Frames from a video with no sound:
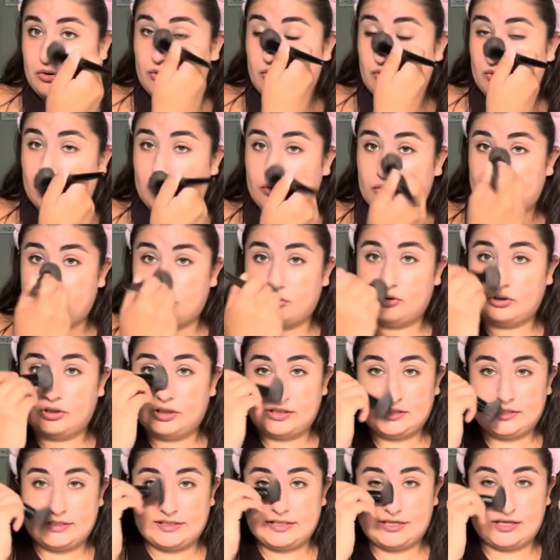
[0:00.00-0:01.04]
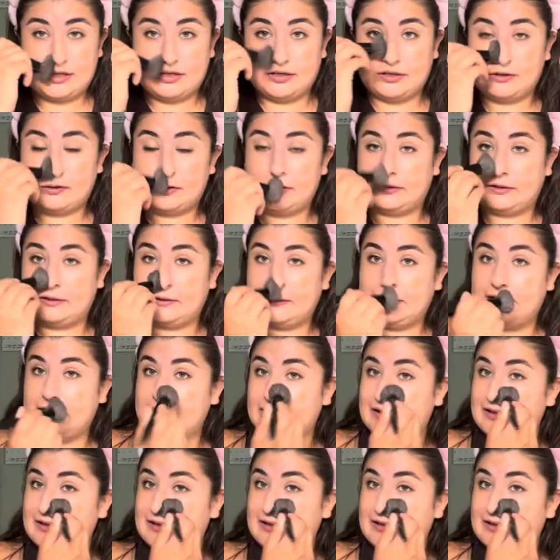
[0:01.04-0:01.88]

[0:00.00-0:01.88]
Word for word: oily skin girly.